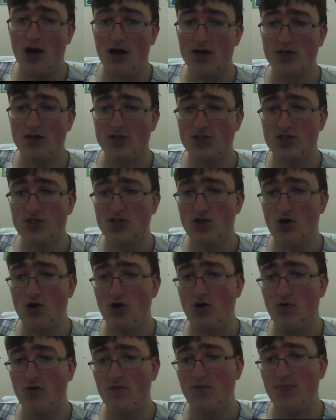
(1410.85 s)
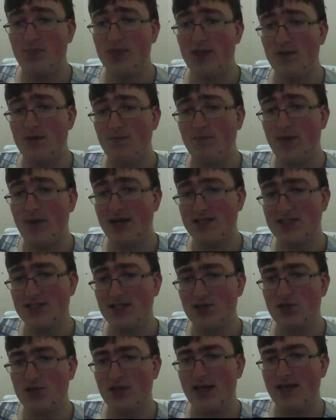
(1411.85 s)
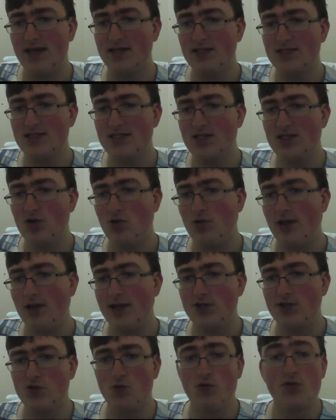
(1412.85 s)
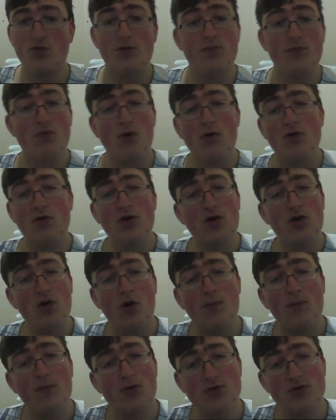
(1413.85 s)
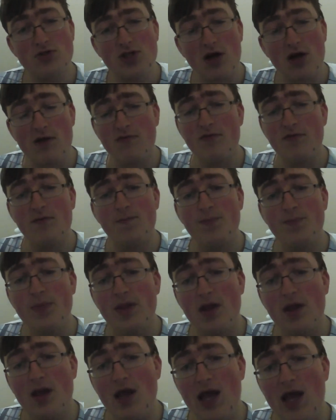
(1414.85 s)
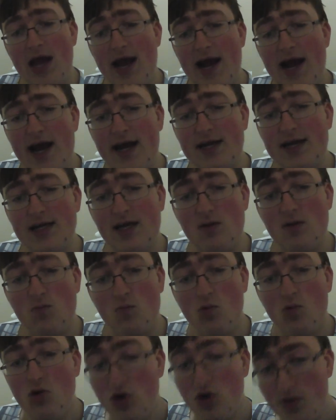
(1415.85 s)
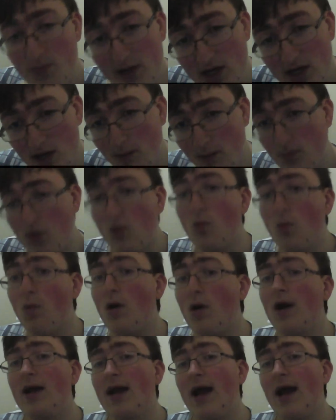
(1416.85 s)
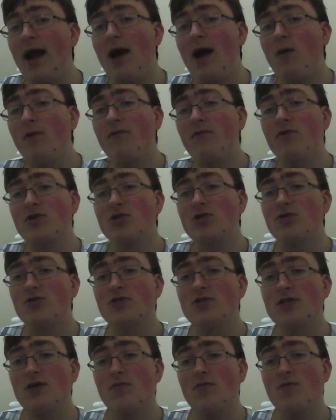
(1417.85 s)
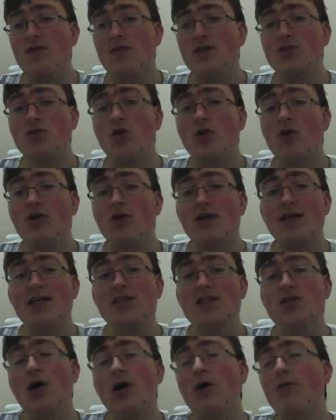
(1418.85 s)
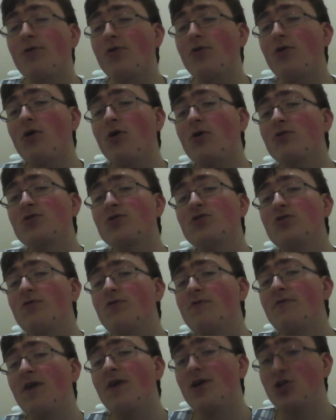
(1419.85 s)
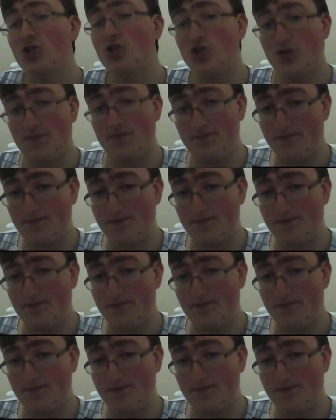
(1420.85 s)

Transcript: So, basically, Conceal led to all the broken combo stuff. And it would be number 1, however it turns out this card needs other cards to function.